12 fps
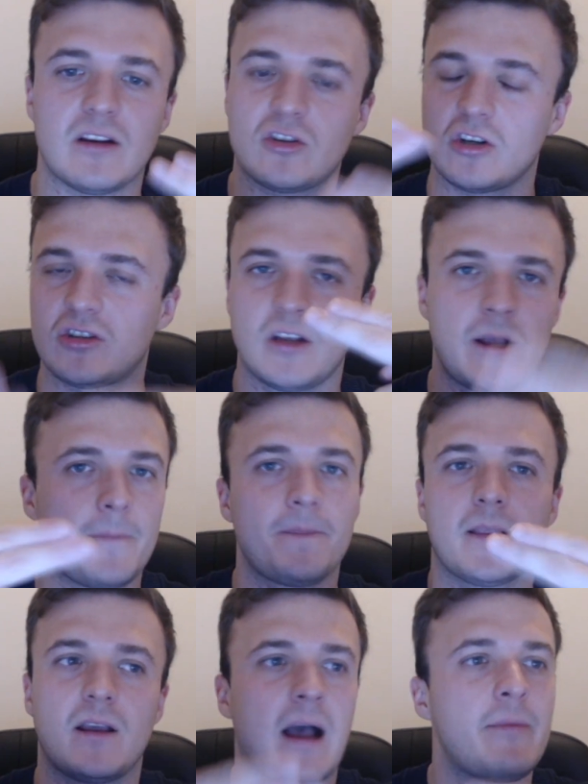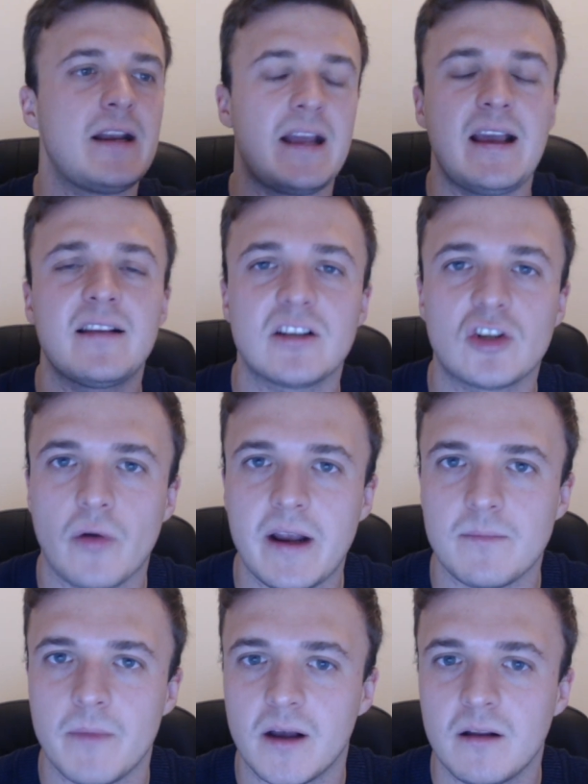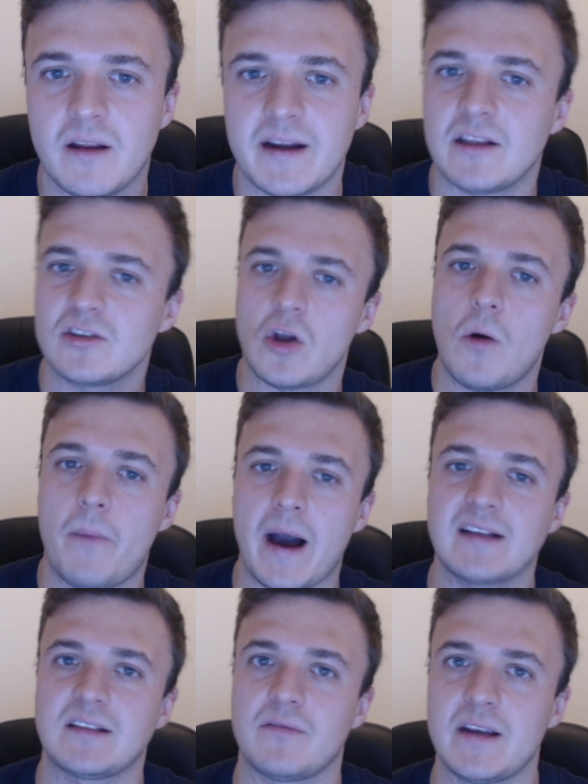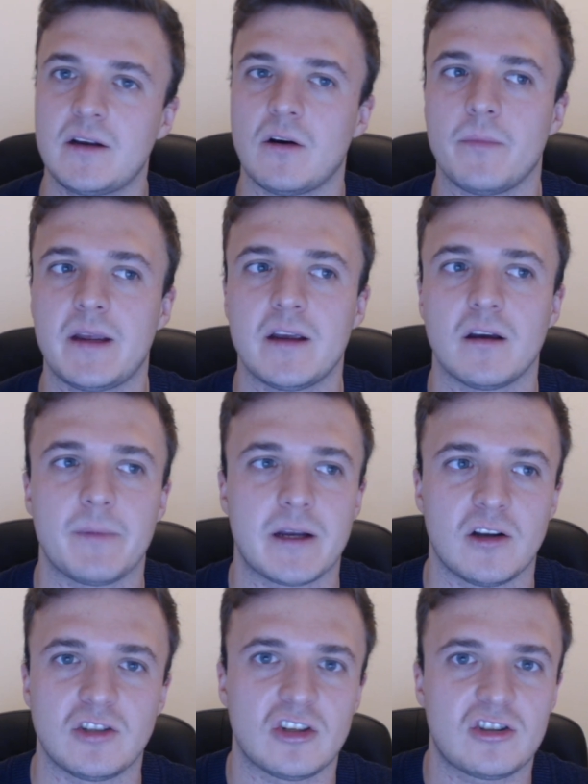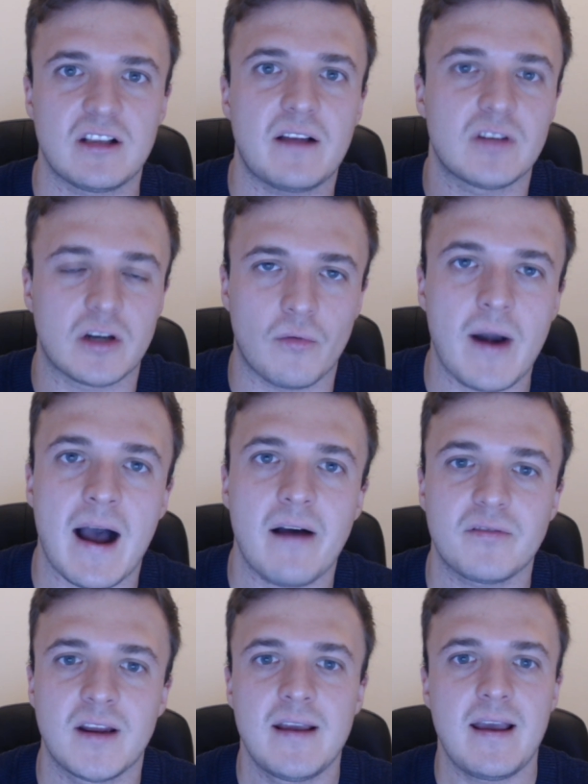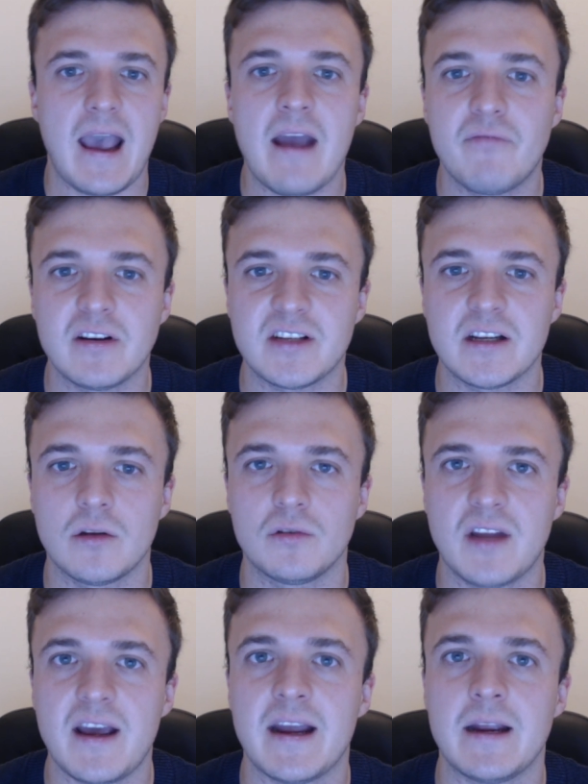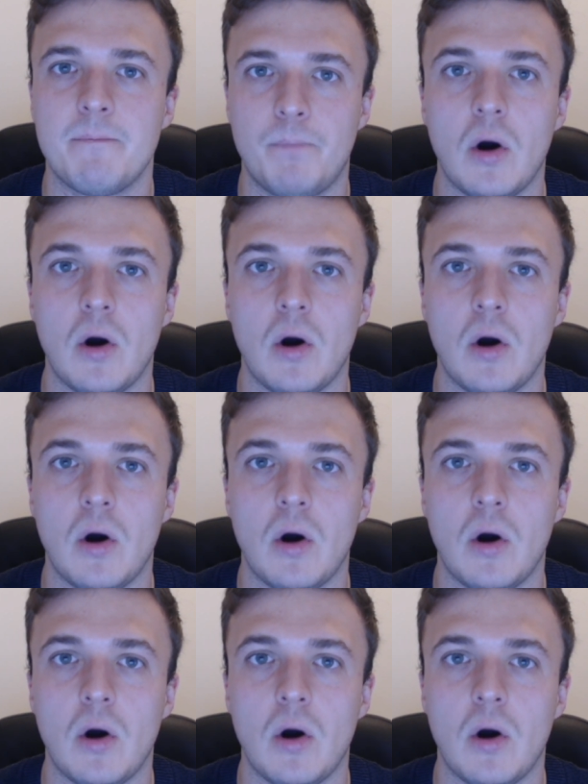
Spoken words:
It's just, I mean, it is a treadmill. Like there's no passive income here because you still have to graft every single day.